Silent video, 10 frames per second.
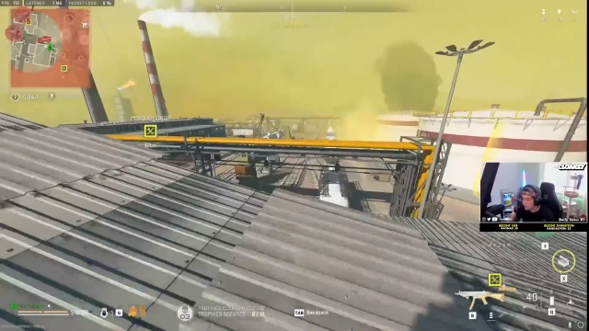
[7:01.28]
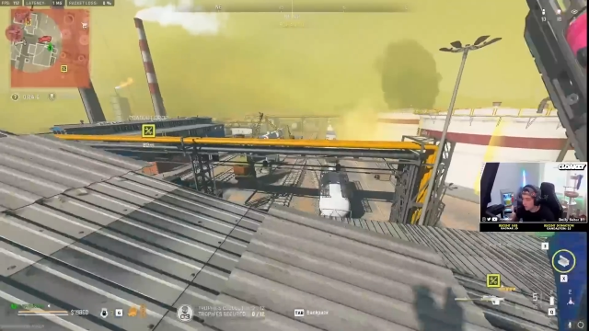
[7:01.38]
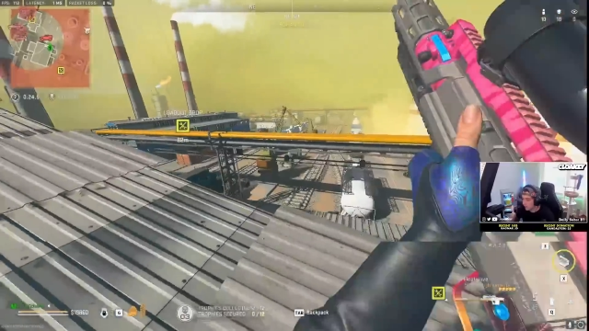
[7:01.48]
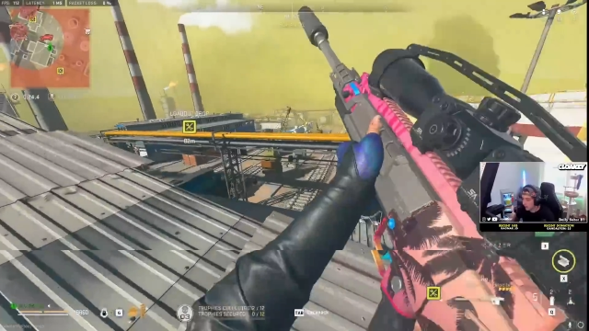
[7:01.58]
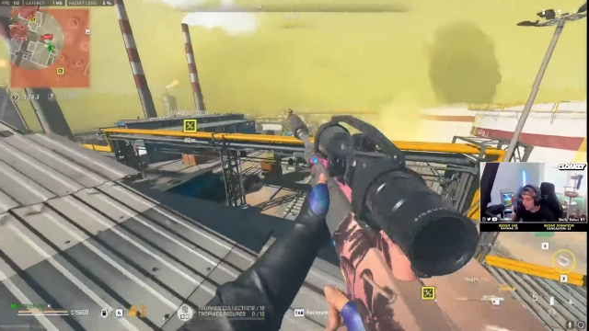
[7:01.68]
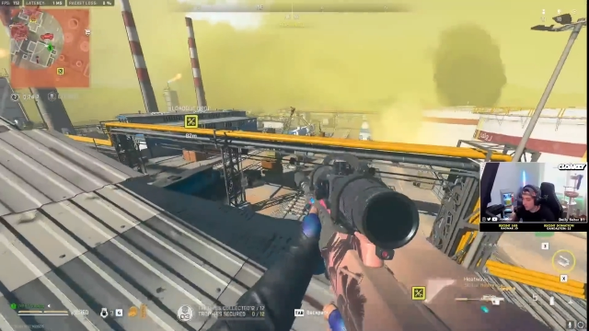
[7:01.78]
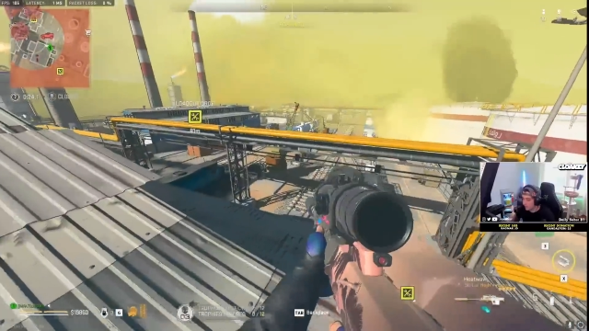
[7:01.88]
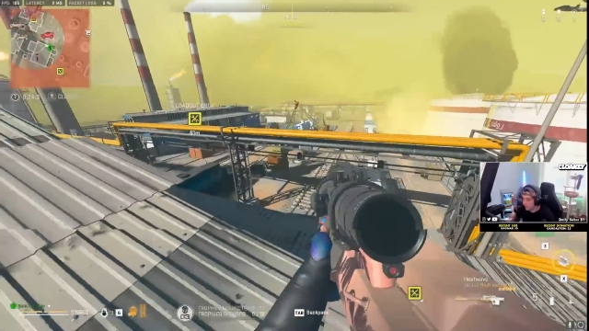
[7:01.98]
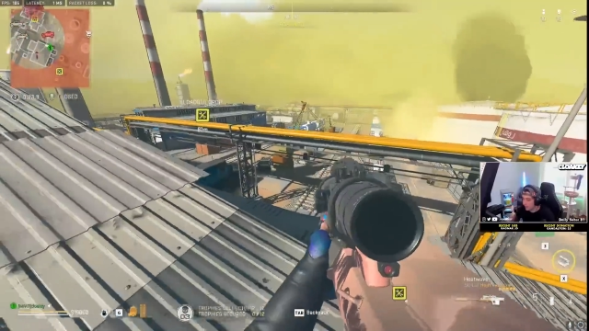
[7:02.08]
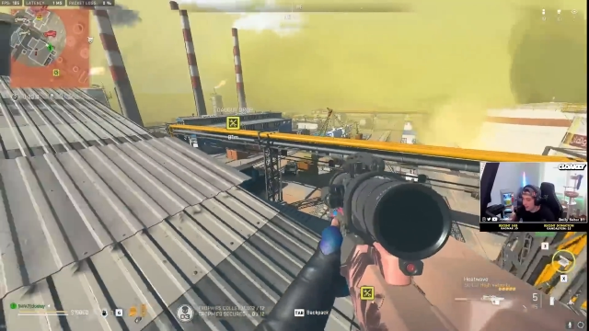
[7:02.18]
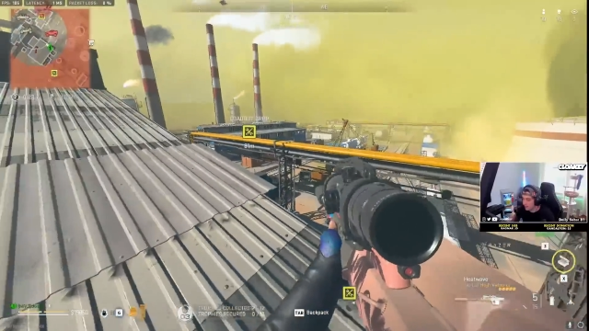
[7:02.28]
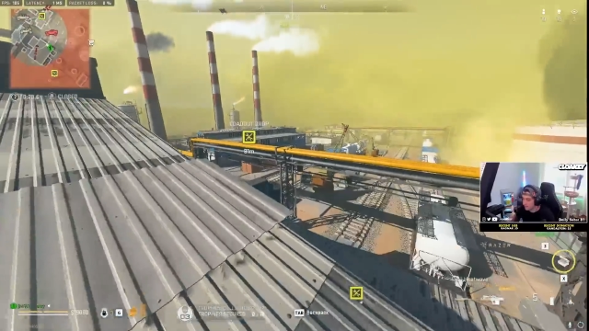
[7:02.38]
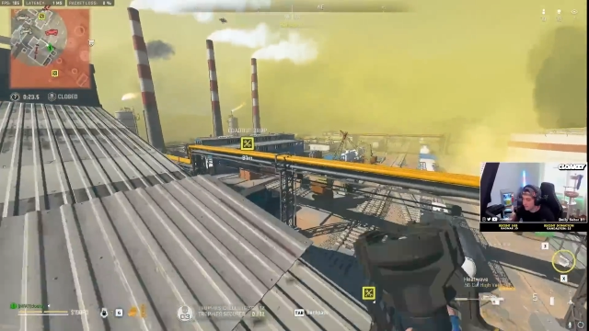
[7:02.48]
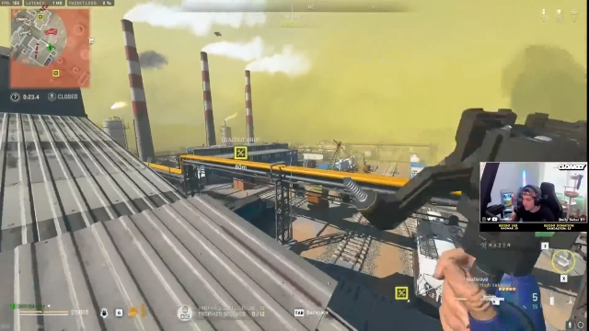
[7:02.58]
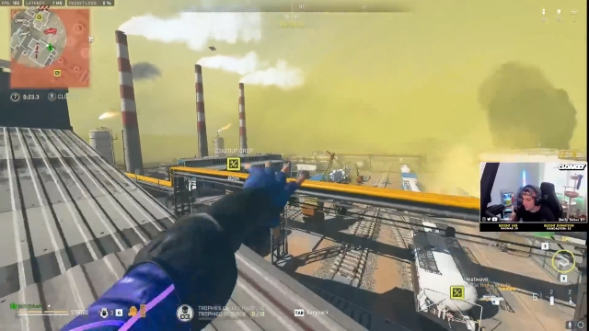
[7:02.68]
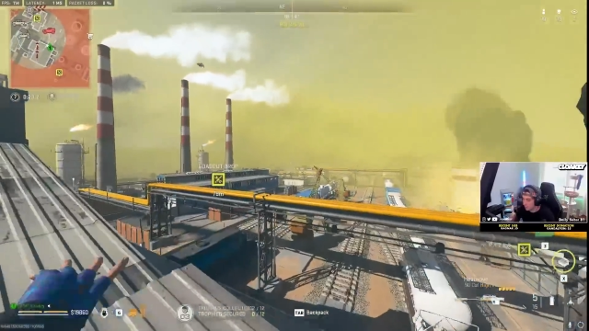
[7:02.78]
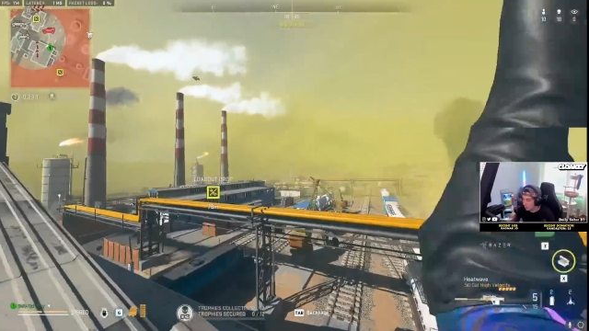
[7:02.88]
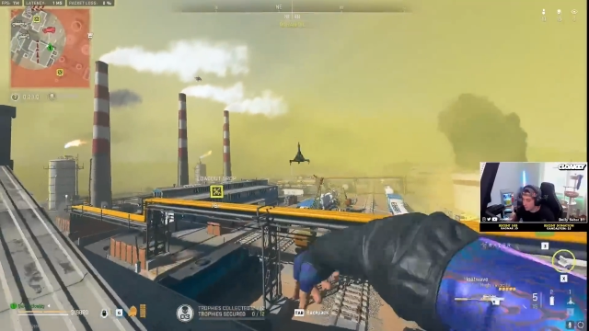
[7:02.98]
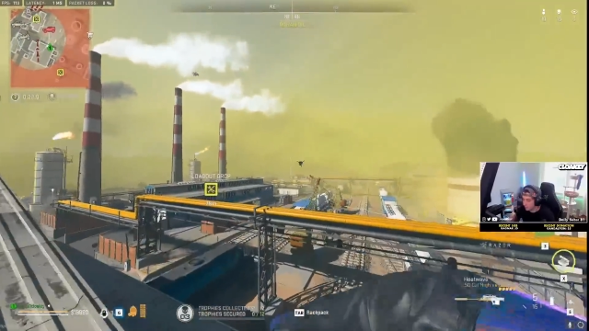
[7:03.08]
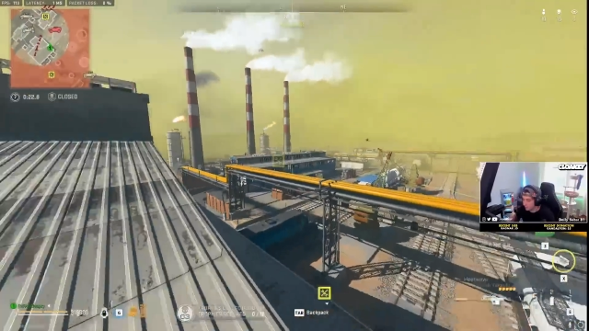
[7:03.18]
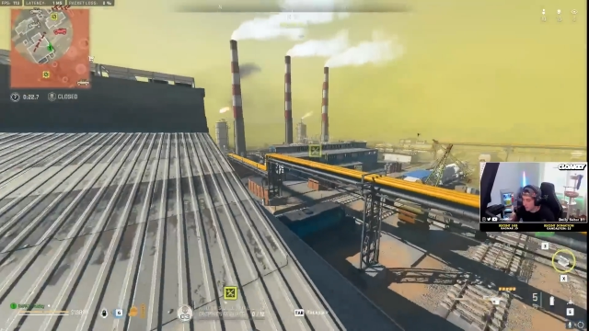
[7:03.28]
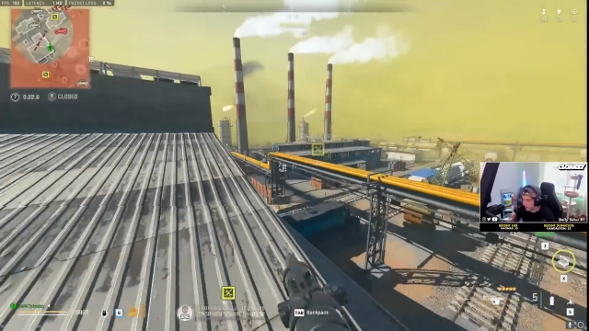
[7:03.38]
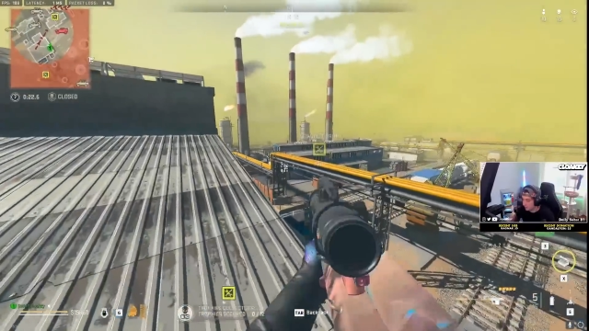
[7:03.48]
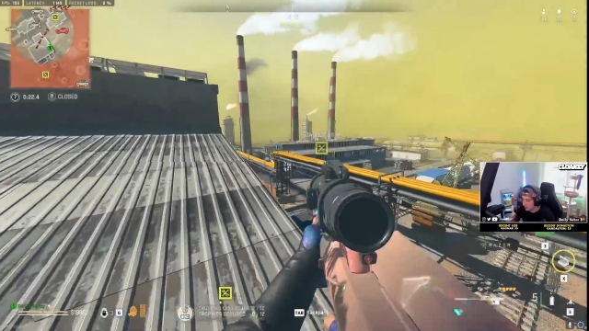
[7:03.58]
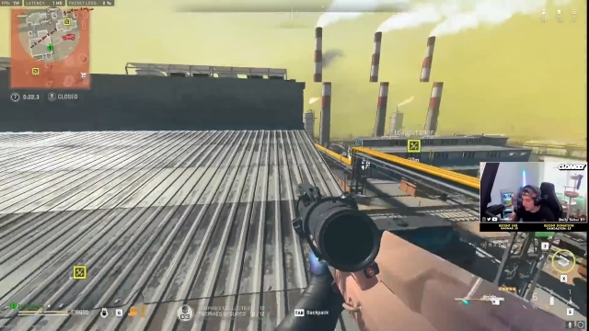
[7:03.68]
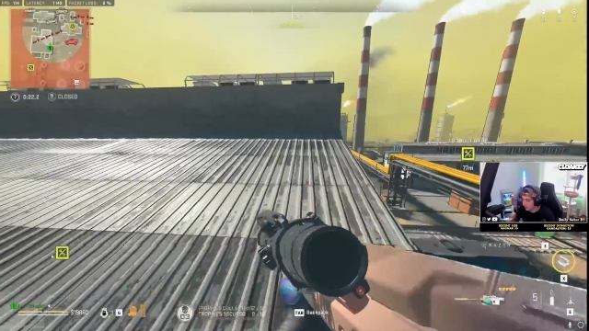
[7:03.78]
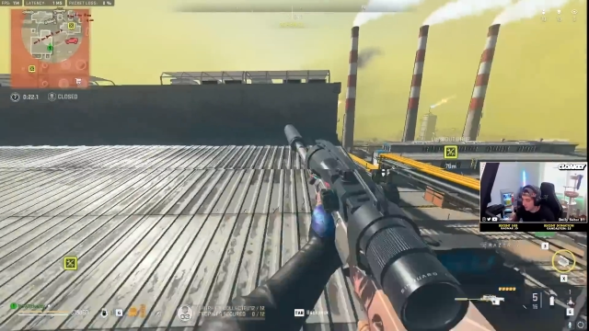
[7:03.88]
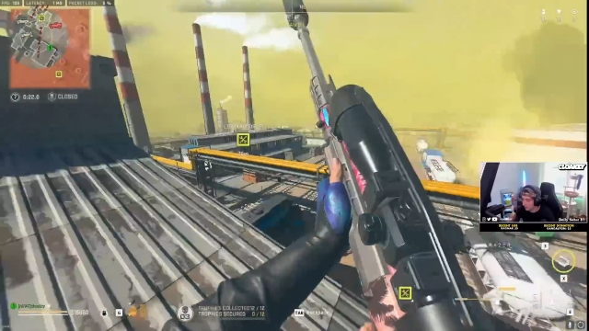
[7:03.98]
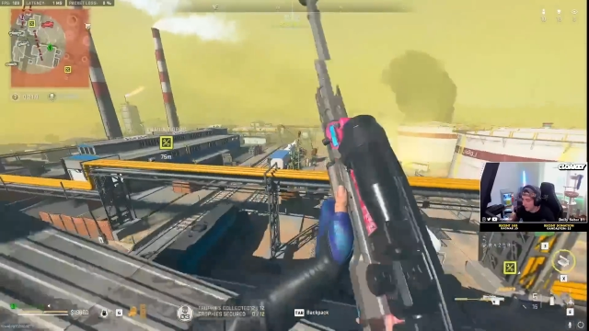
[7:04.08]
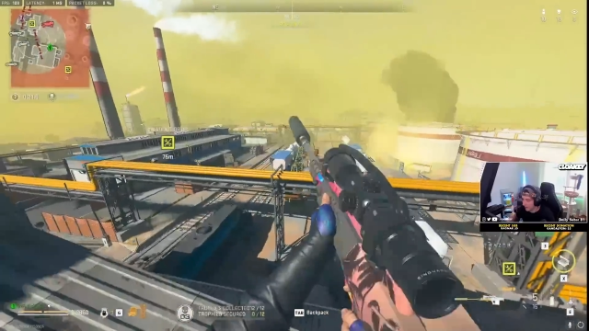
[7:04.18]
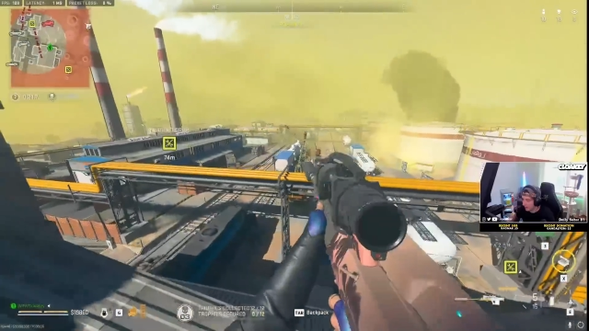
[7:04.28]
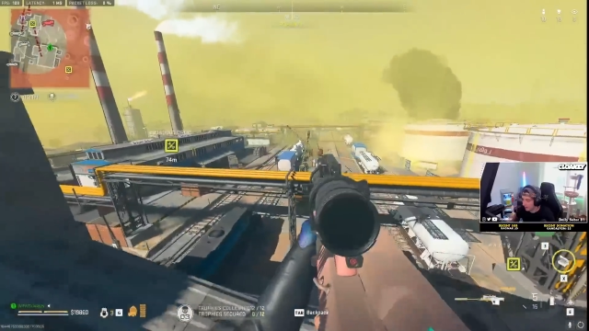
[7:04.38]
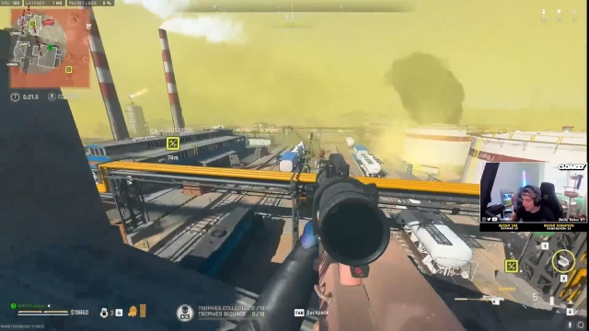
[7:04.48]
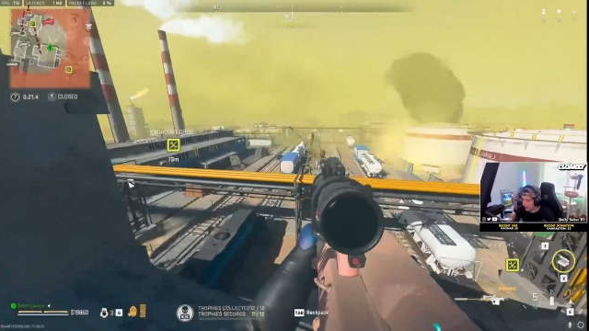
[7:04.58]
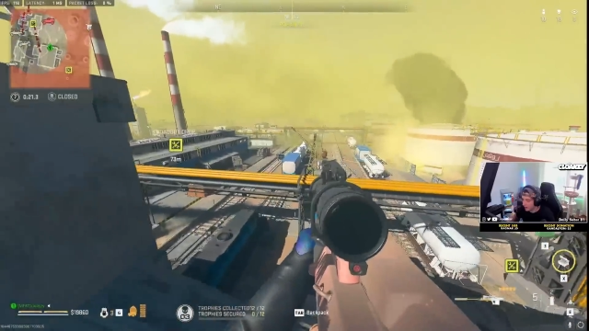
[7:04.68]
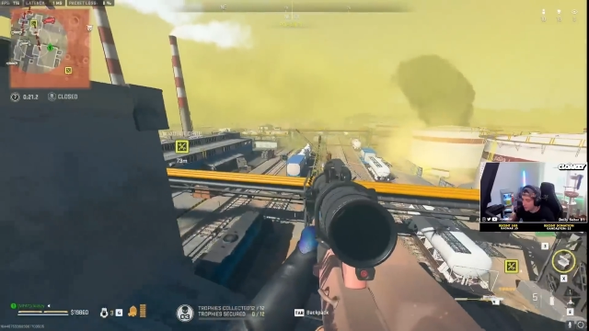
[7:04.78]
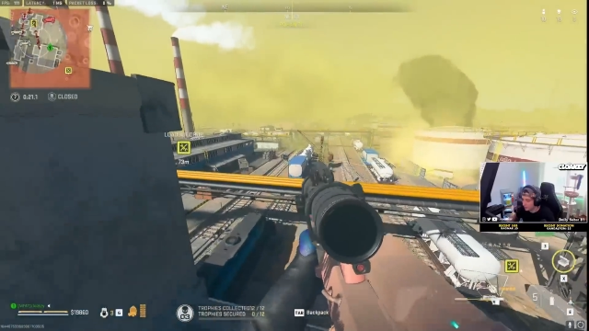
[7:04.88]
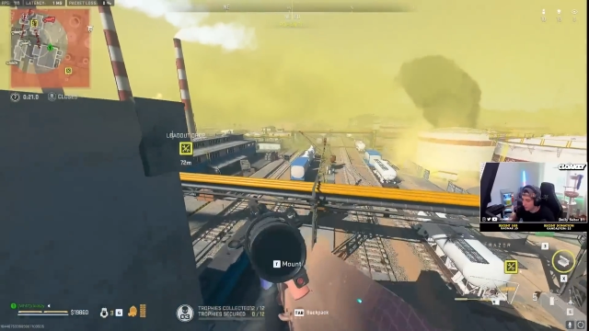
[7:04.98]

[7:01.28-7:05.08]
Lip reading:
Nobody's mouth can be seen.